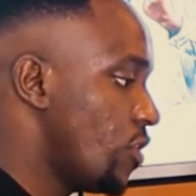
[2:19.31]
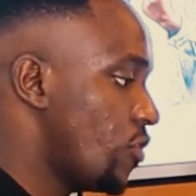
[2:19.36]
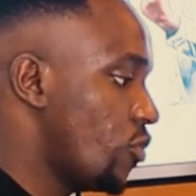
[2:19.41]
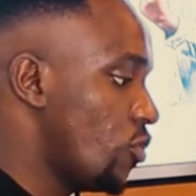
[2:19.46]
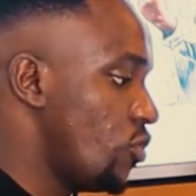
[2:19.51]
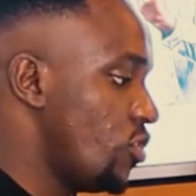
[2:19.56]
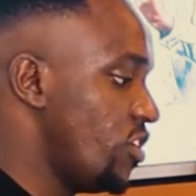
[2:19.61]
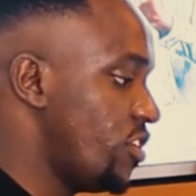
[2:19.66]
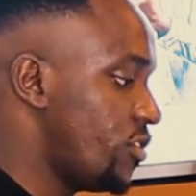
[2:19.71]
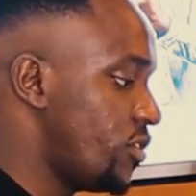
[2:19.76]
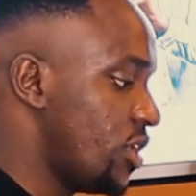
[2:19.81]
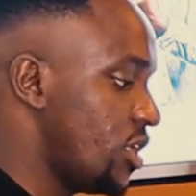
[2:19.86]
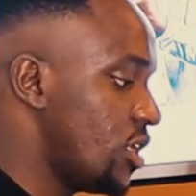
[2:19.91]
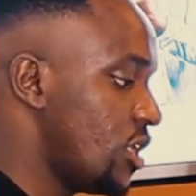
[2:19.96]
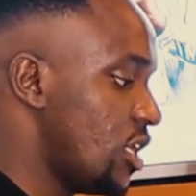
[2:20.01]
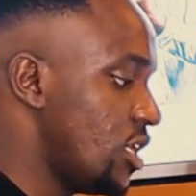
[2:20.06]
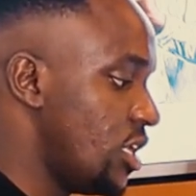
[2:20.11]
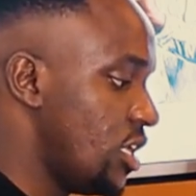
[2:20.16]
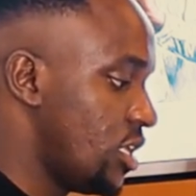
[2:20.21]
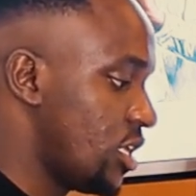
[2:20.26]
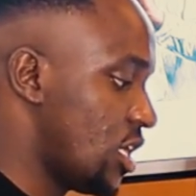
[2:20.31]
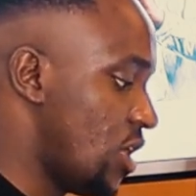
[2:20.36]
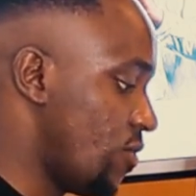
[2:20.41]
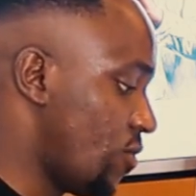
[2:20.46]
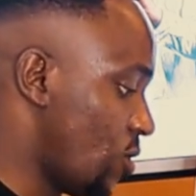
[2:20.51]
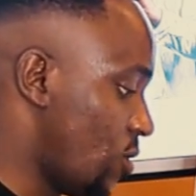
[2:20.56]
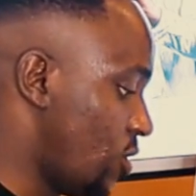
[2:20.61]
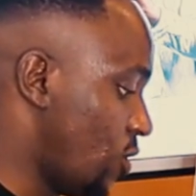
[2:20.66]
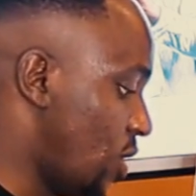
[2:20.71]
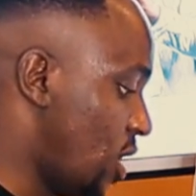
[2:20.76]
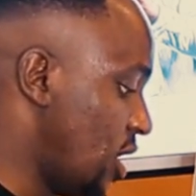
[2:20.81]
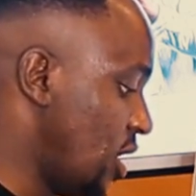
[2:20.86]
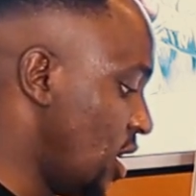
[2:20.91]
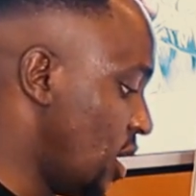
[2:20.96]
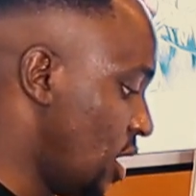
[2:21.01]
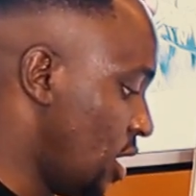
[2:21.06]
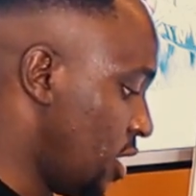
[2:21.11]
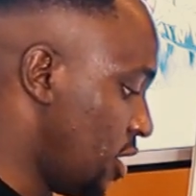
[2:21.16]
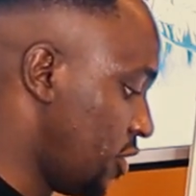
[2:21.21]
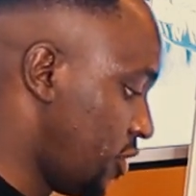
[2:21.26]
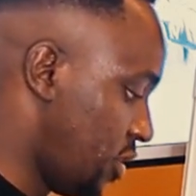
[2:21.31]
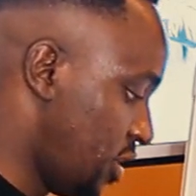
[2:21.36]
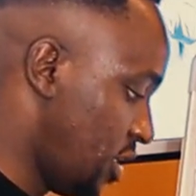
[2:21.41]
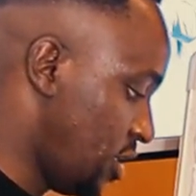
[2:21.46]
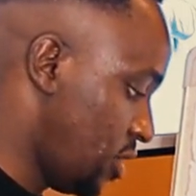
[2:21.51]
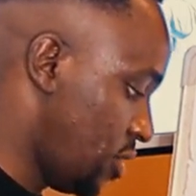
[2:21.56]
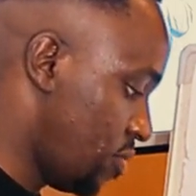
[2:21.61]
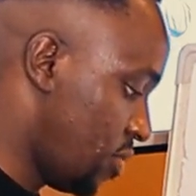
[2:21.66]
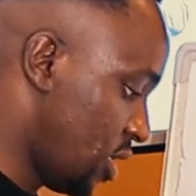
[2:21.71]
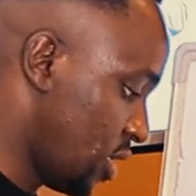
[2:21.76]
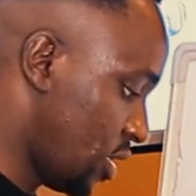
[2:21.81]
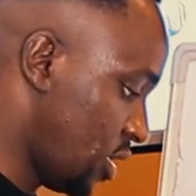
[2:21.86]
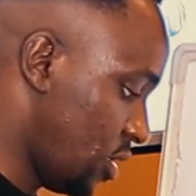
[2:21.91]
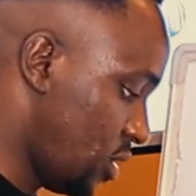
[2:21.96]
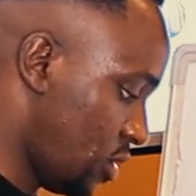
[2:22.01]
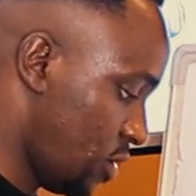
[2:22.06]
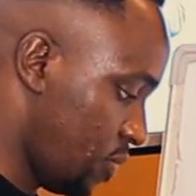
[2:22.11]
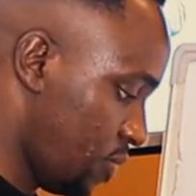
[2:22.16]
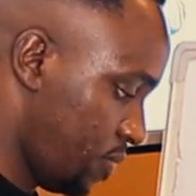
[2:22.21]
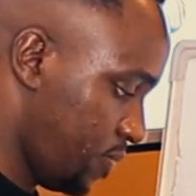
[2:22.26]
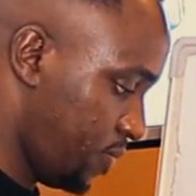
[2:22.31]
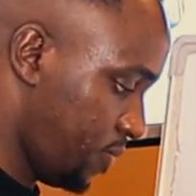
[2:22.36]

so this trend line, it comes from the word trending market,